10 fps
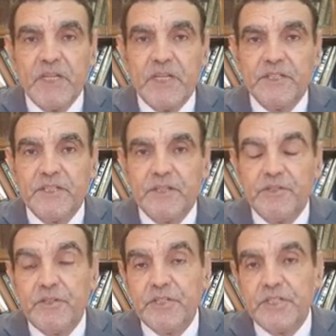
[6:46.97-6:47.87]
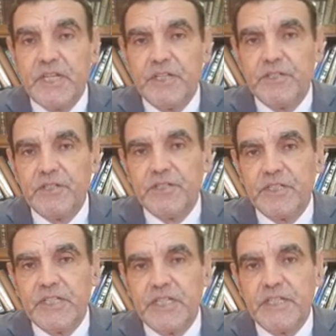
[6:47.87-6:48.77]
and nurses and
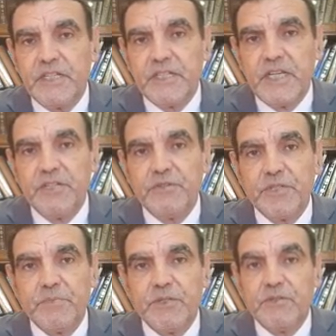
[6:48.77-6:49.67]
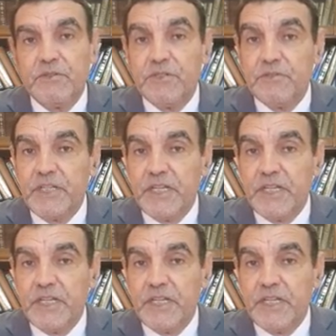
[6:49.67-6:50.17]
doctors that inside the hospital also,